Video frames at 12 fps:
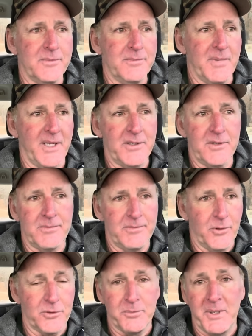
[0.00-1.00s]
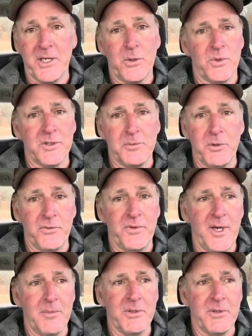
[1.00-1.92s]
make those bigger ones move up.